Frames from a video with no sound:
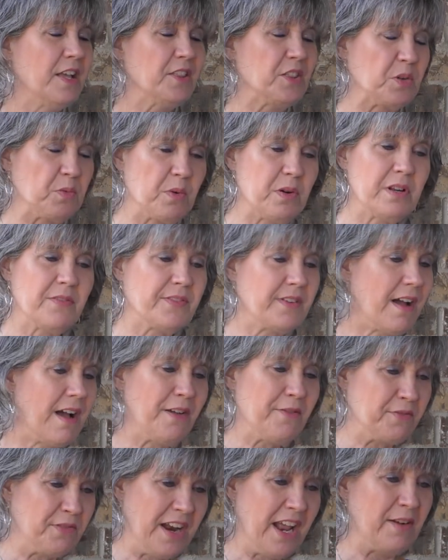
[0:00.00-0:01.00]
The word of
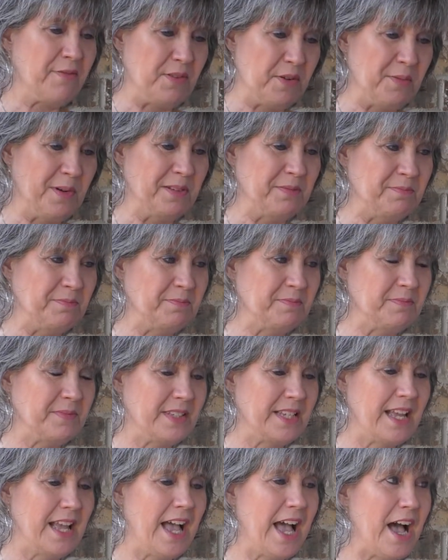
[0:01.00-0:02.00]
God for everyone.
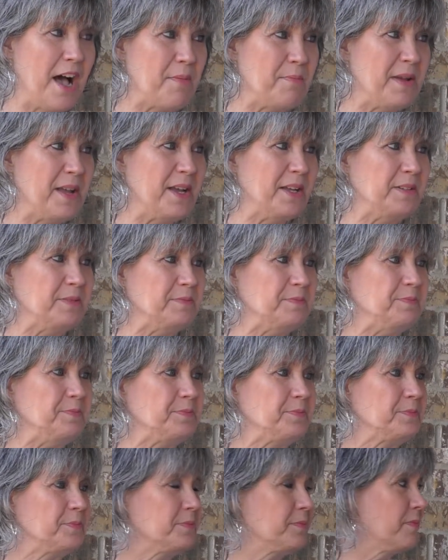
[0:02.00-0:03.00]
Amen.
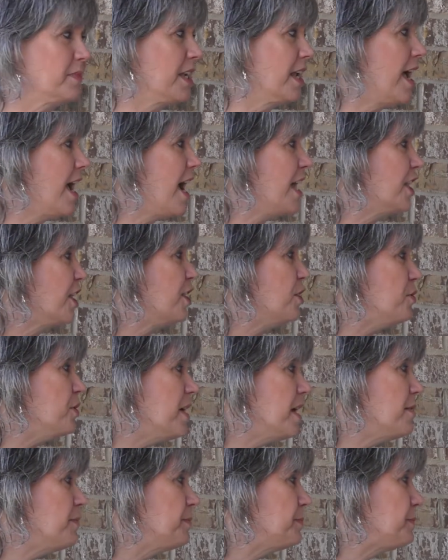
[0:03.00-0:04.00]

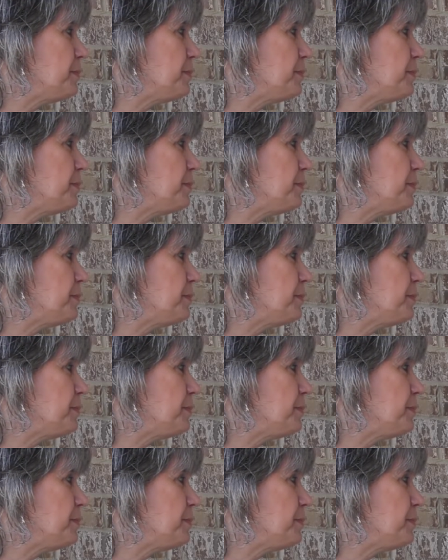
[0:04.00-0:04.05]
Hallelujah.